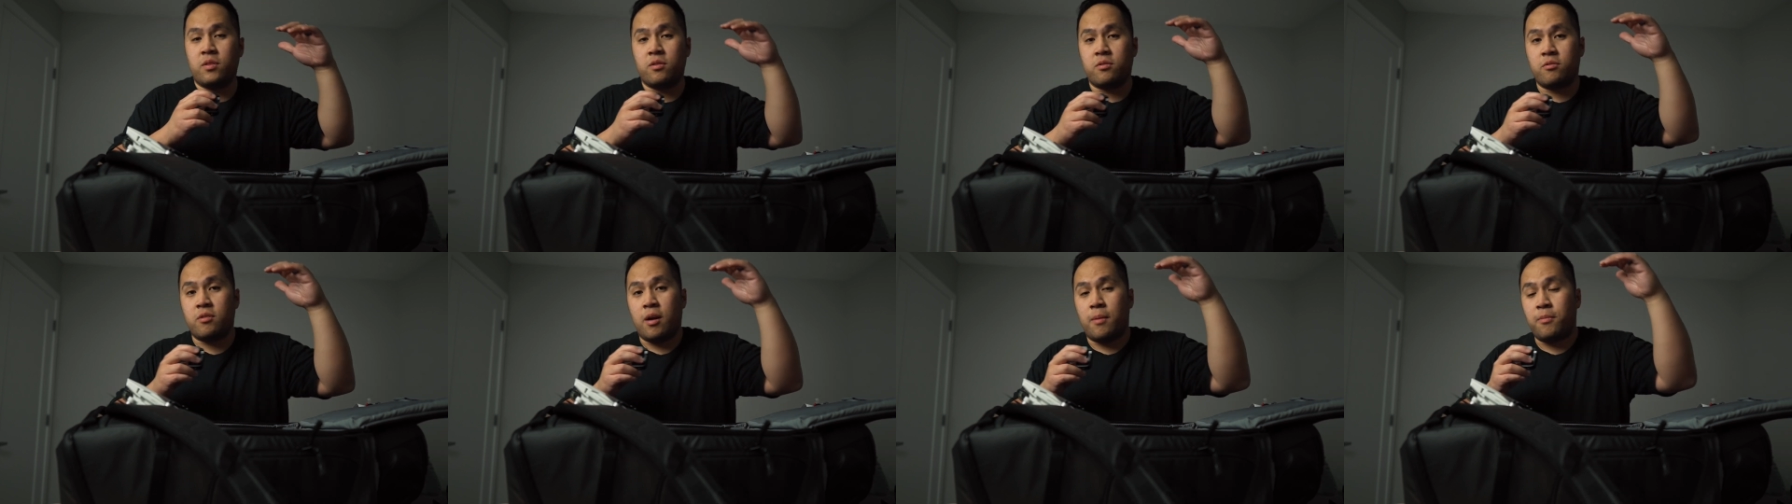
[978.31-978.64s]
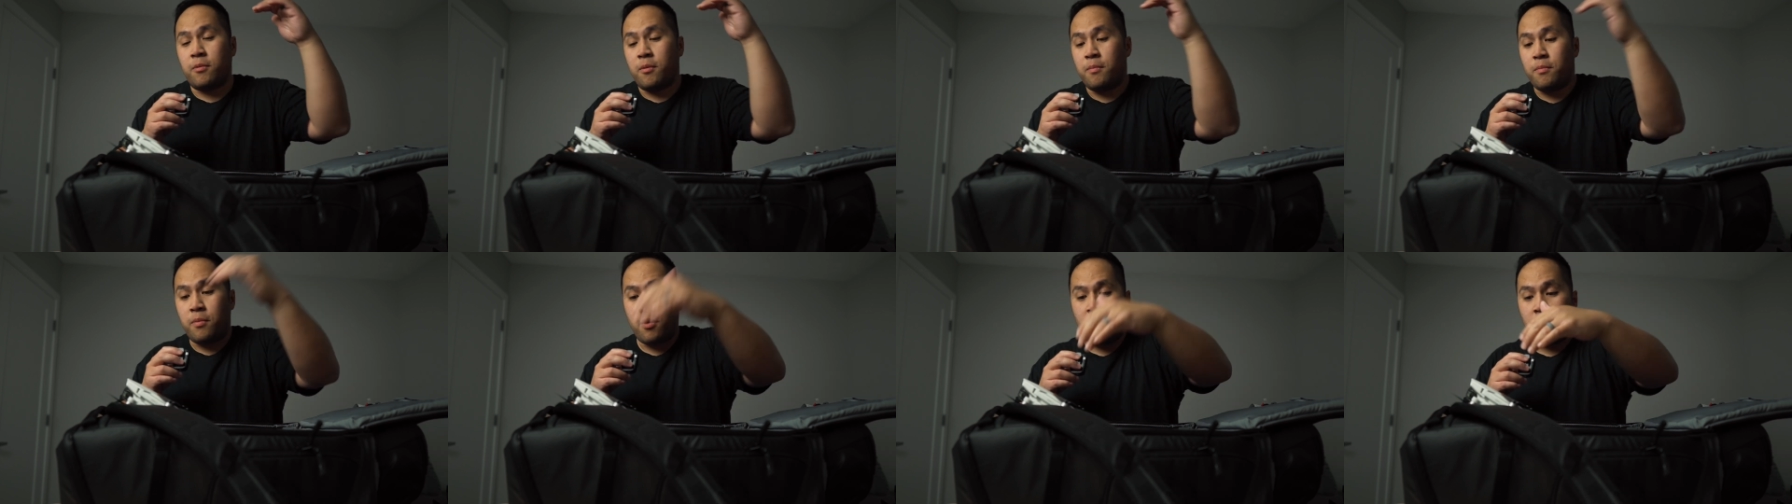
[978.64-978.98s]

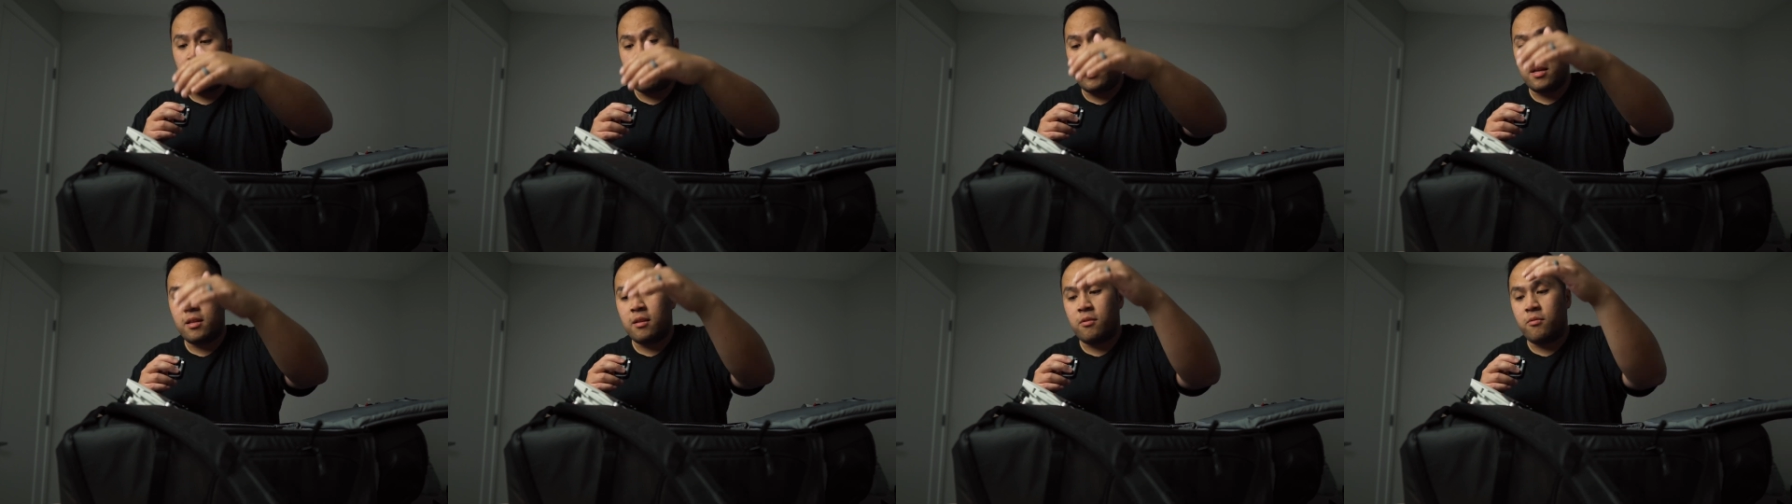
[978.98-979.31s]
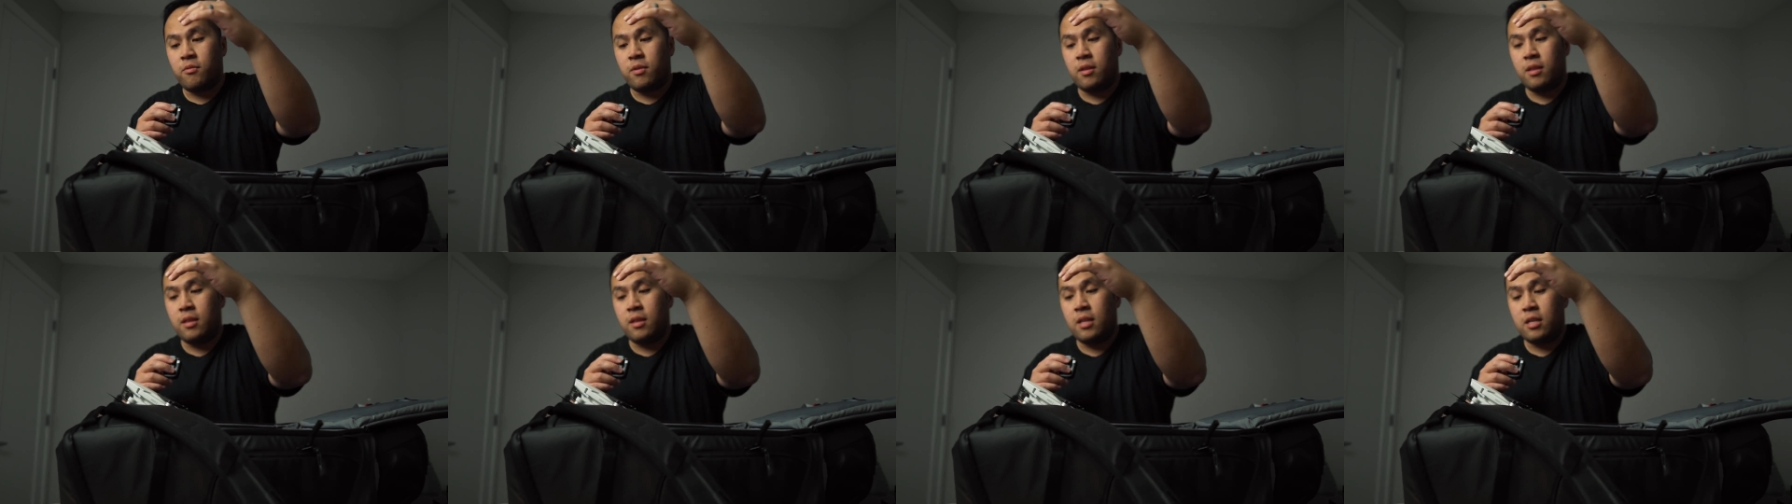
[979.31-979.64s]
compartment
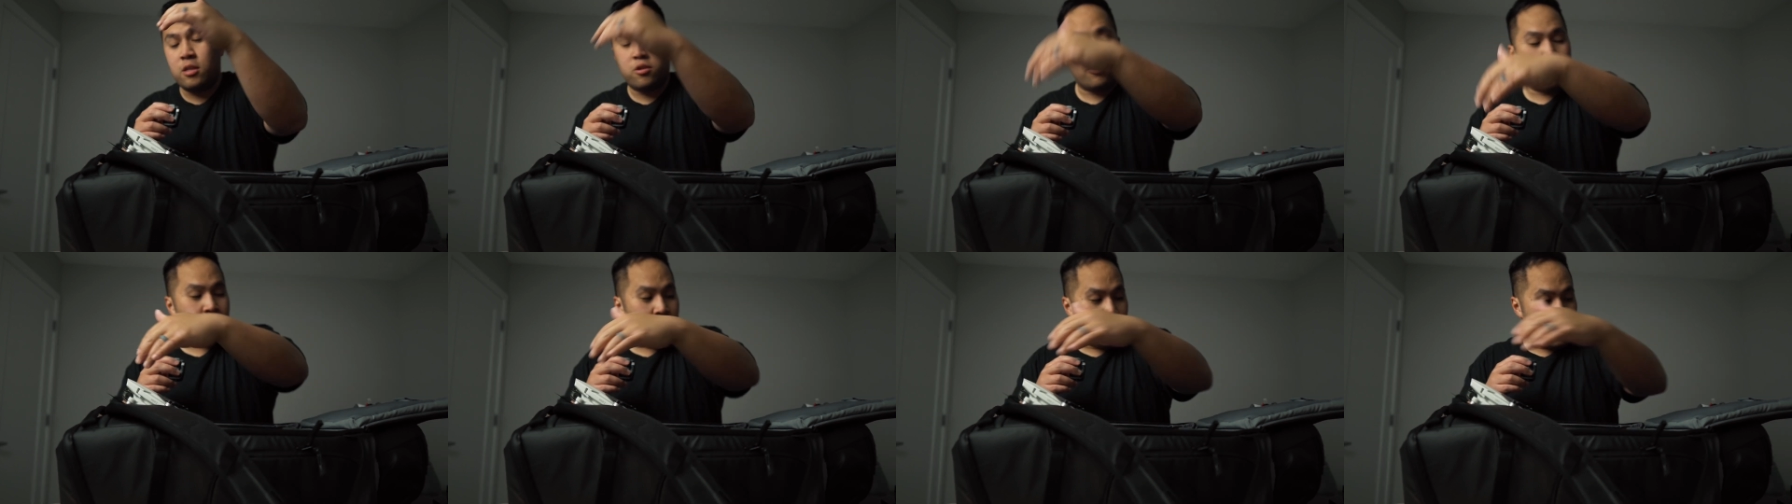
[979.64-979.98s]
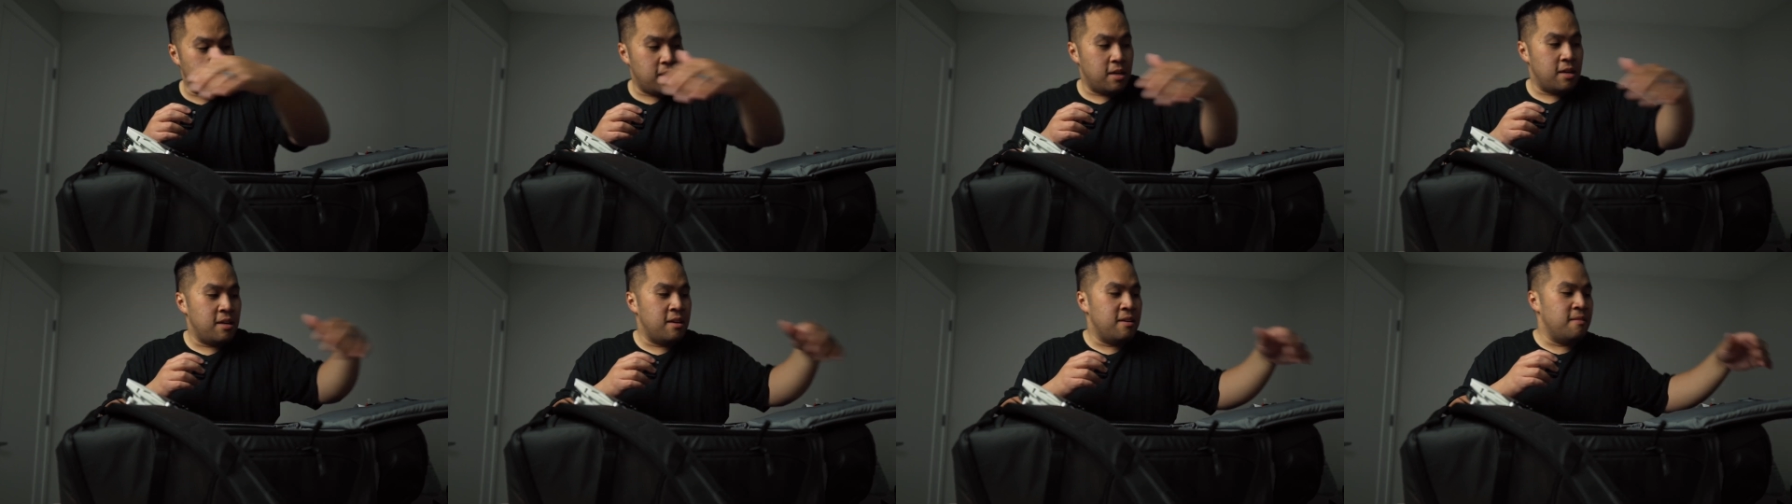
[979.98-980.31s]
with the
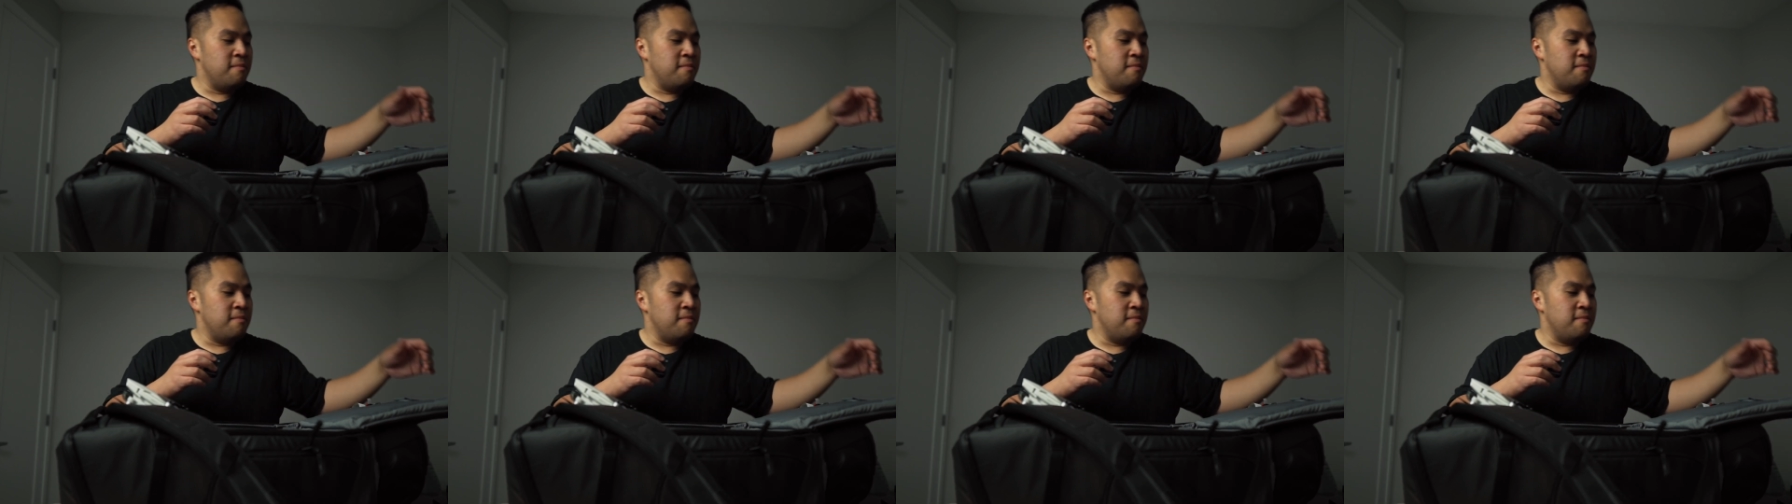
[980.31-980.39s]
tray.